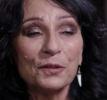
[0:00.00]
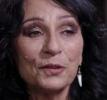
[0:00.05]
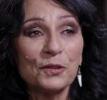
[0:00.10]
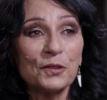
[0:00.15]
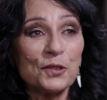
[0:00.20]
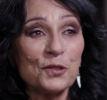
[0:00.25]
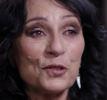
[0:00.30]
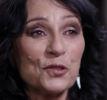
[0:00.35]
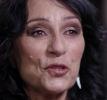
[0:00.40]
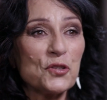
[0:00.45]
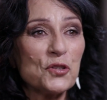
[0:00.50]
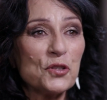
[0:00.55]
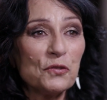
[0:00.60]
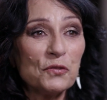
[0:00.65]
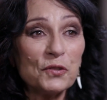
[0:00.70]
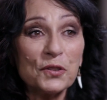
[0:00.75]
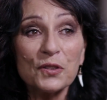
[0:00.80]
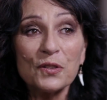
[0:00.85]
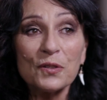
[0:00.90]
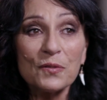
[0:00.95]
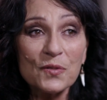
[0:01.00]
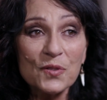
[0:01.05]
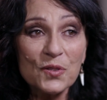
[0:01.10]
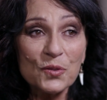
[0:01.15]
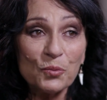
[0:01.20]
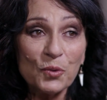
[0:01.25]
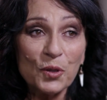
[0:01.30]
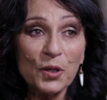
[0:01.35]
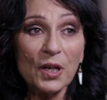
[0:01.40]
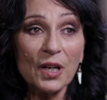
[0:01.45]
The
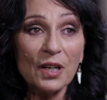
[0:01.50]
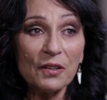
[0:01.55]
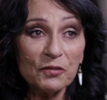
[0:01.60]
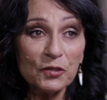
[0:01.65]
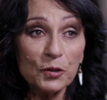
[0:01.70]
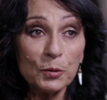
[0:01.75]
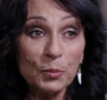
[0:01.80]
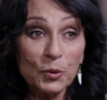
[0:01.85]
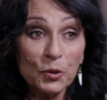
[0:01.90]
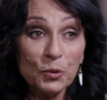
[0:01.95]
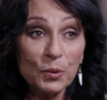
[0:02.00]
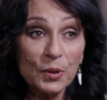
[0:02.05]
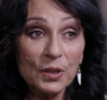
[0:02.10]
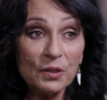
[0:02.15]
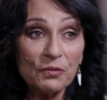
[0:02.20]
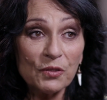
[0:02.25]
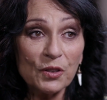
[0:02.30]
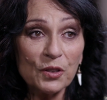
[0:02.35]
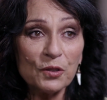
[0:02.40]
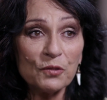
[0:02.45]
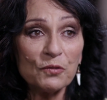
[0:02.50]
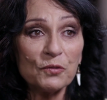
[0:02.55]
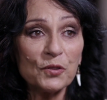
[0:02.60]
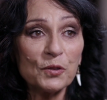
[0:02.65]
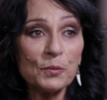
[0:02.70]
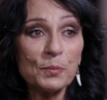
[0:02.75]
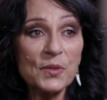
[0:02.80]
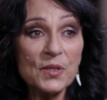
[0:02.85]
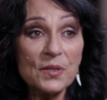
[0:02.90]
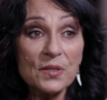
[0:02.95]
Conservatives weren't comfortable with voting for
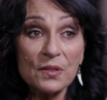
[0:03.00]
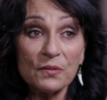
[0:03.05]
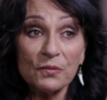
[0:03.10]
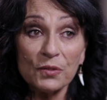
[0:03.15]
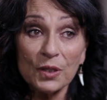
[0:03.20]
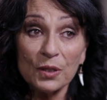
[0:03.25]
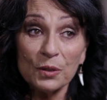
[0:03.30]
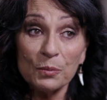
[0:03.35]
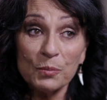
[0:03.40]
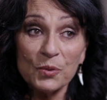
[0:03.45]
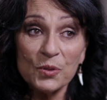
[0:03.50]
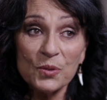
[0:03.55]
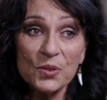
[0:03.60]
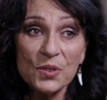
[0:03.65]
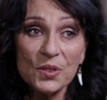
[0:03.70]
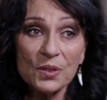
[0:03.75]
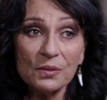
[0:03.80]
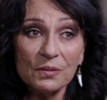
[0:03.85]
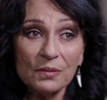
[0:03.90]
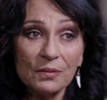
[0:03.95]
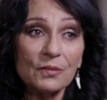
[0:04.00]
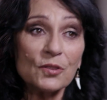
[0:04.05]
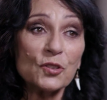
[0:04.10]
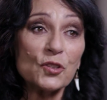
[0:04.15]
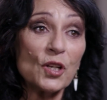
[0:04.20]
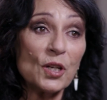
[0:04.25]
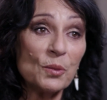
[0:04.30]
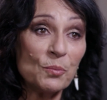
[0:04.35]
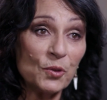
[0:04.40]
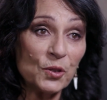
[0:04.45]
a Pacifica person,
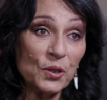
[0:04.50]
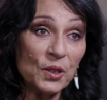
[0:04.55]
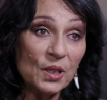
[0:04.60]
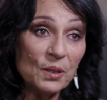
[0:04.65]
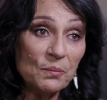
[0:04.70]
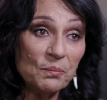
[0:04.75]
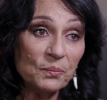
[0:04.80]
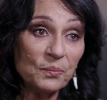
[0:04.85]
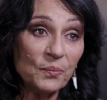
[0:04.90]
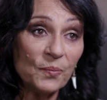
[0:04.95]
shame on them.